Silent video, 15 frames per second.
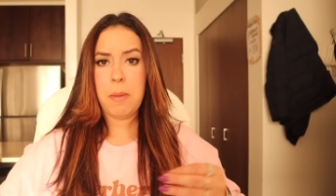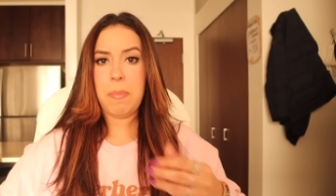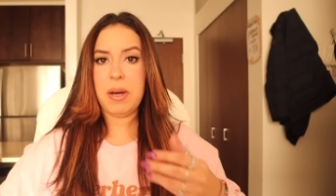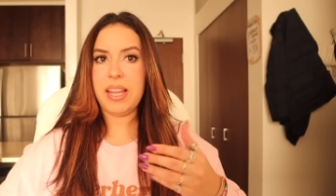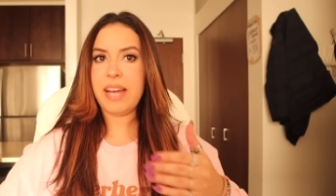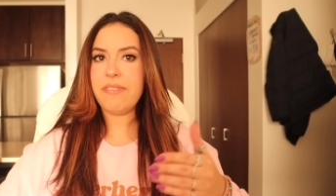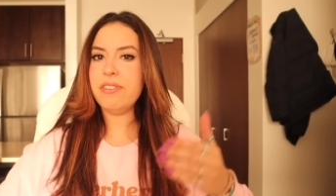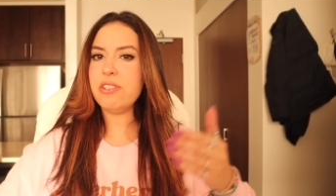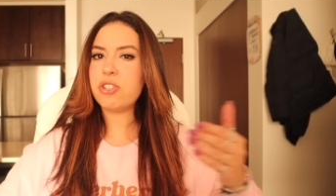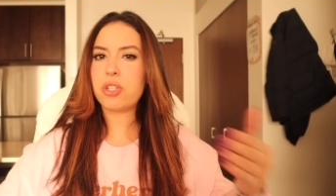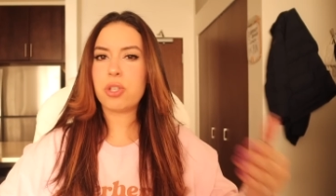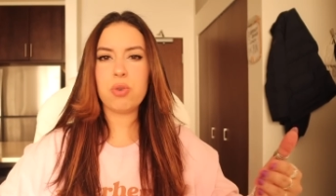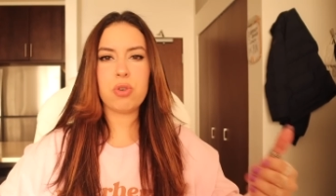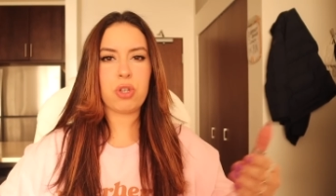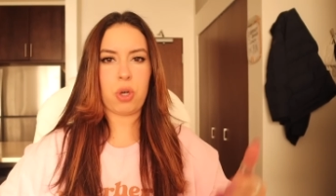But life
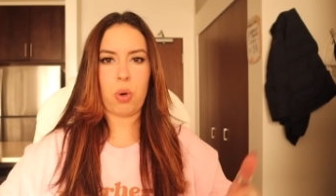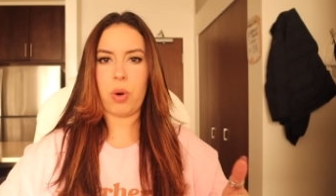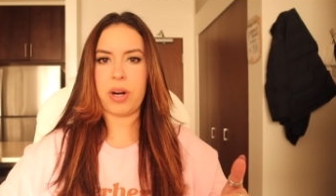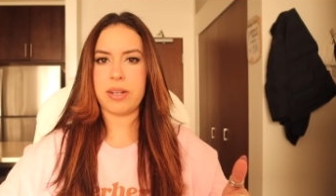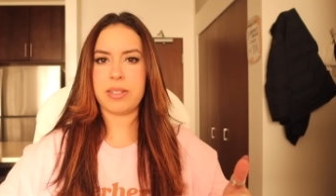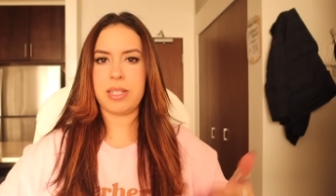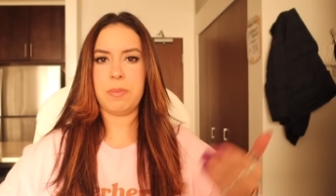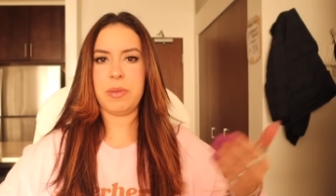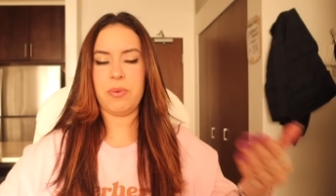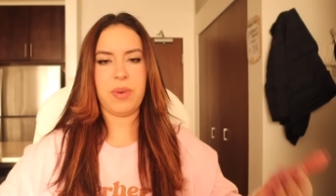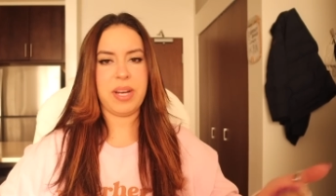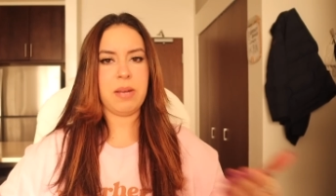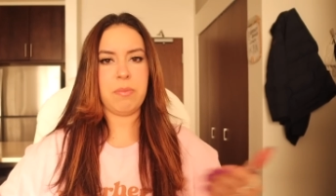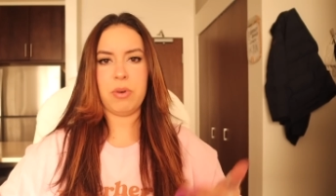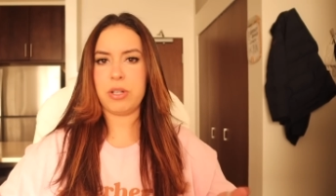is too short to be
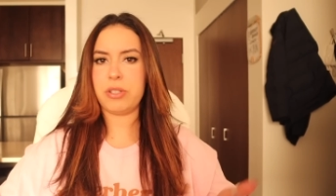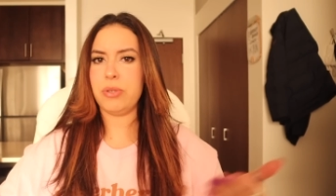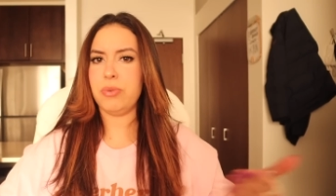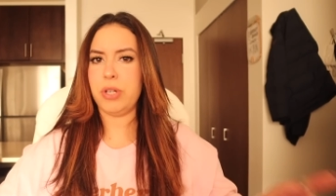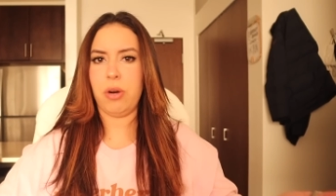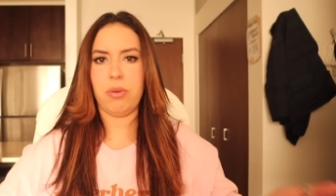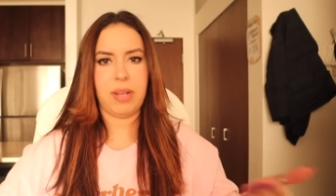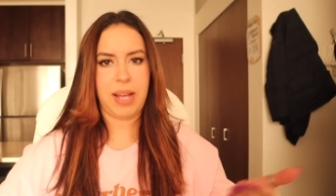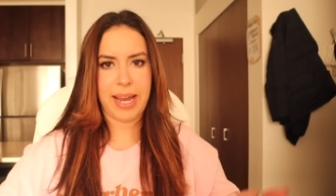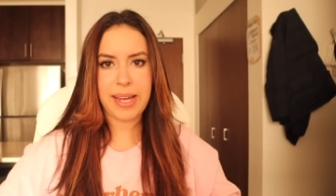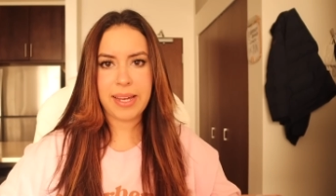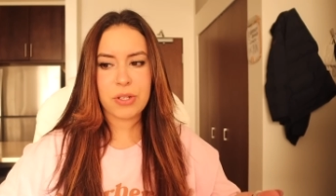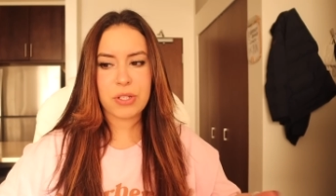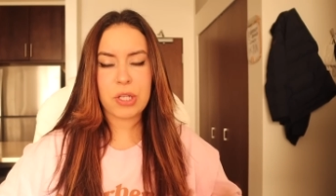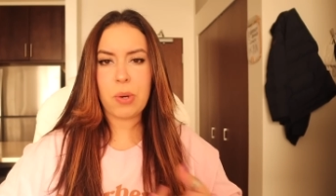reading books you don't
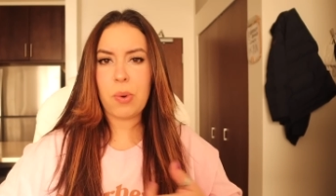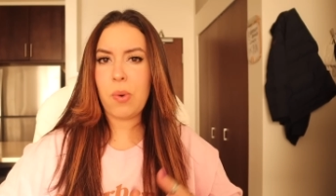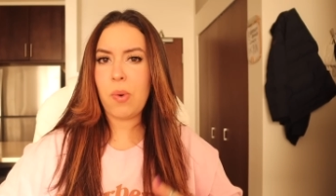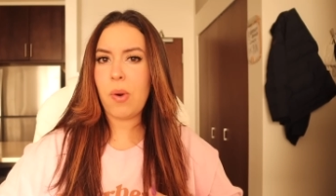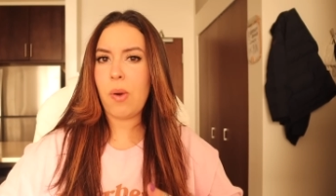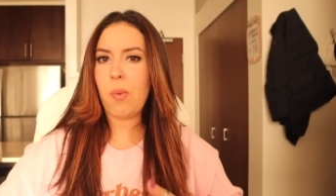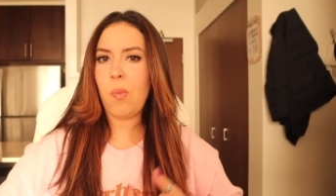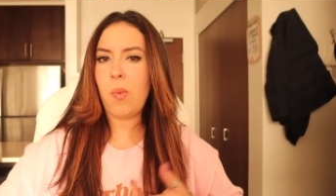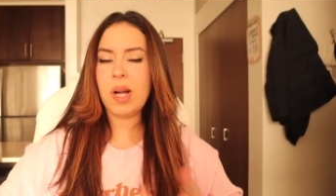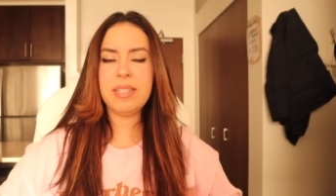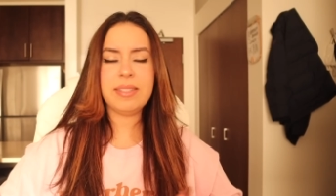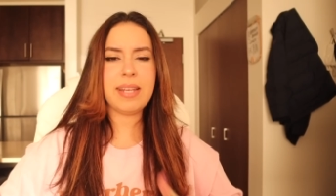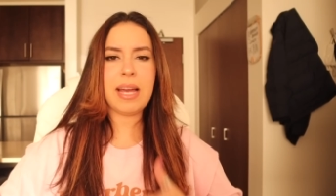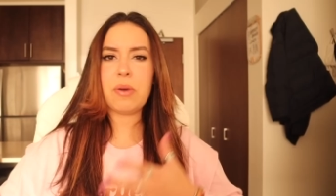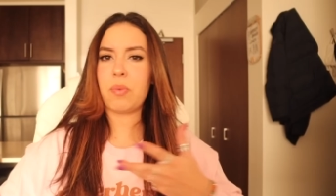like. So
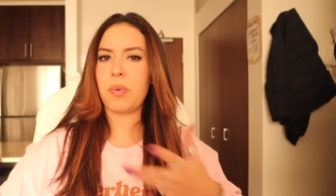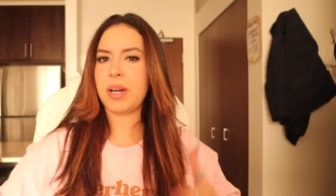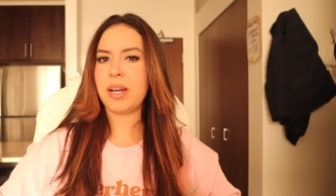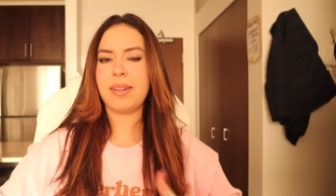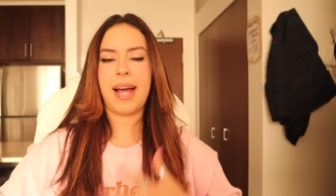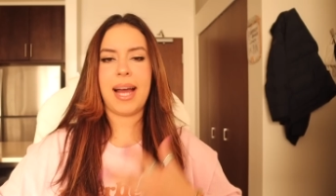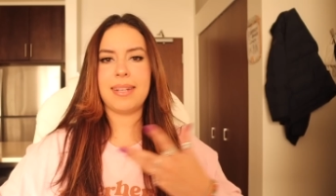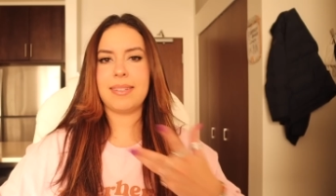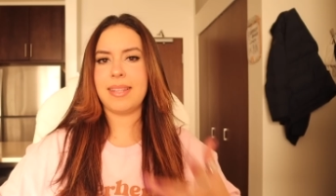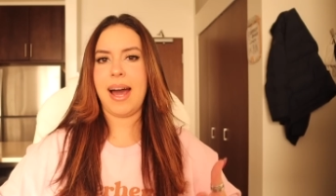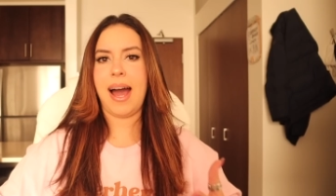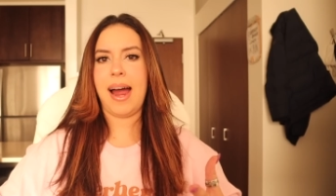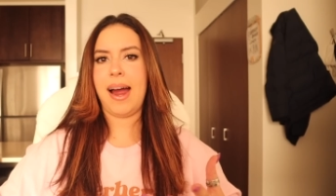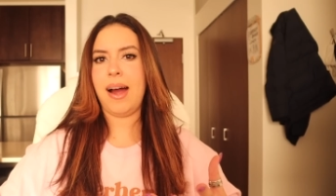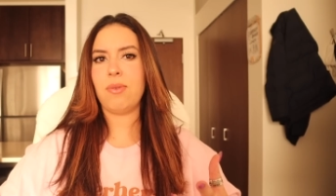once I realized
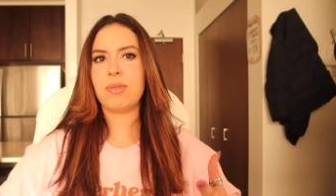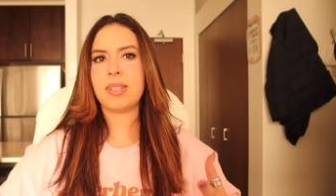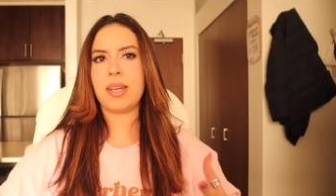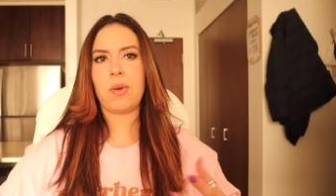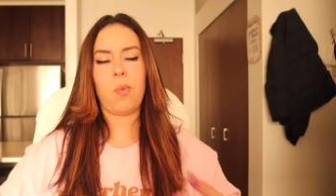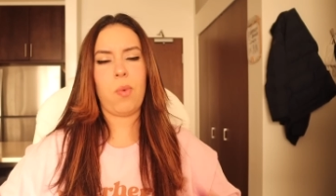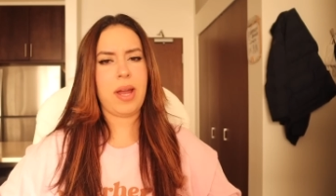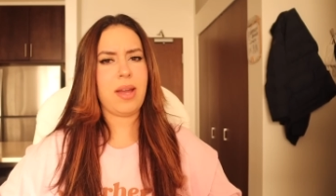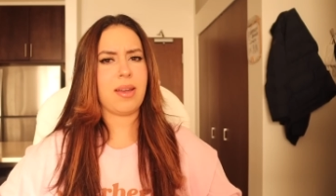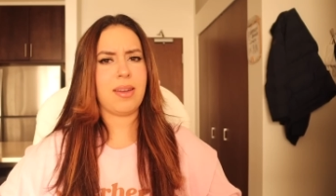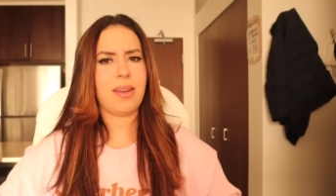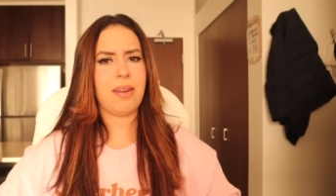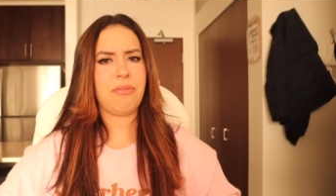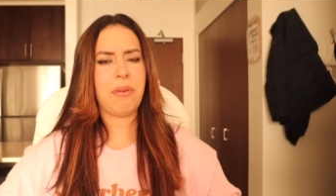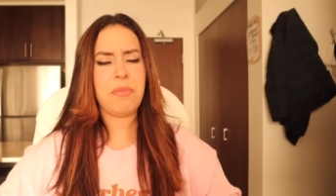that, I was like,
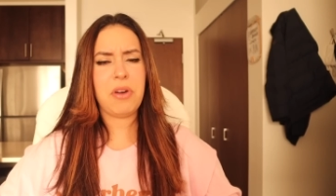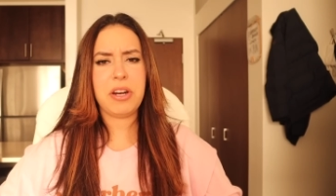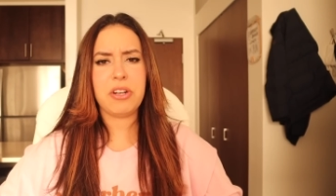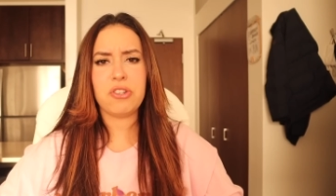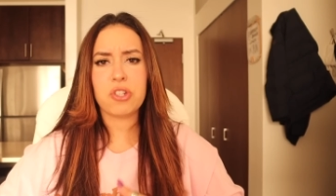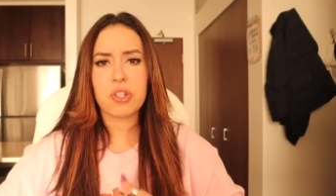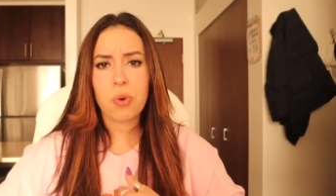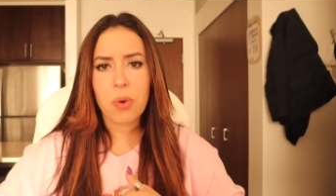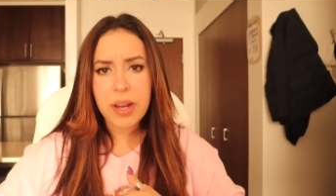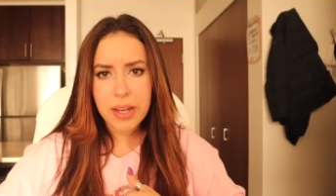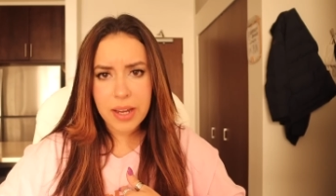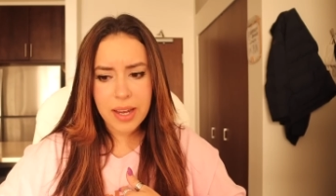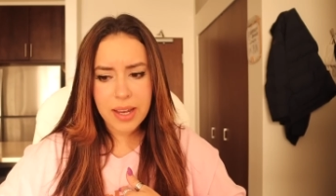wait, if I'm not enjoying